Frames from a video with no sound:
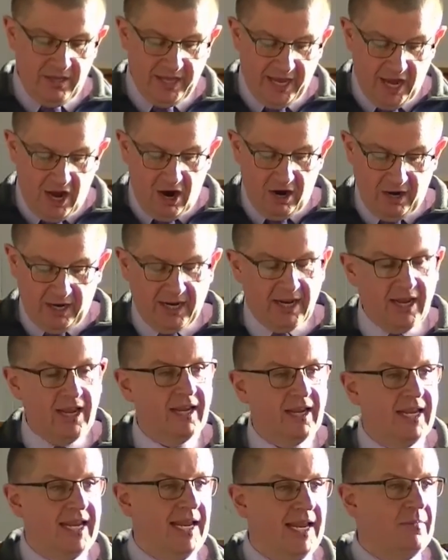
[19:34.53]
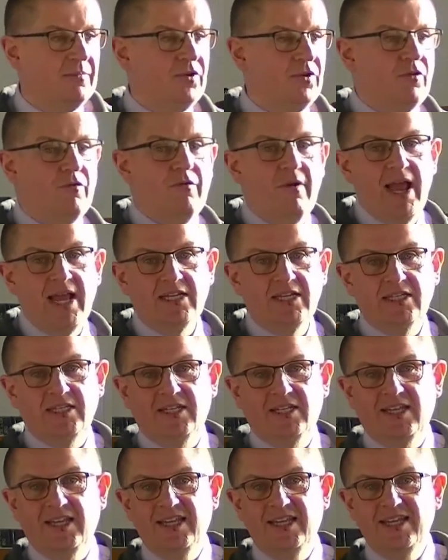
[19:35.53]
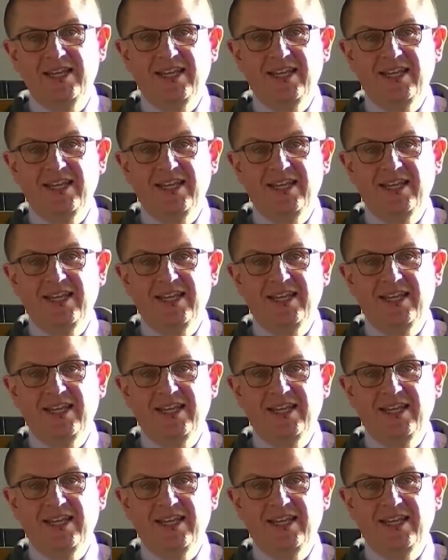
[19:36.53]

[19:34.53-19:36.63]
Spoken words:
the ark came to rest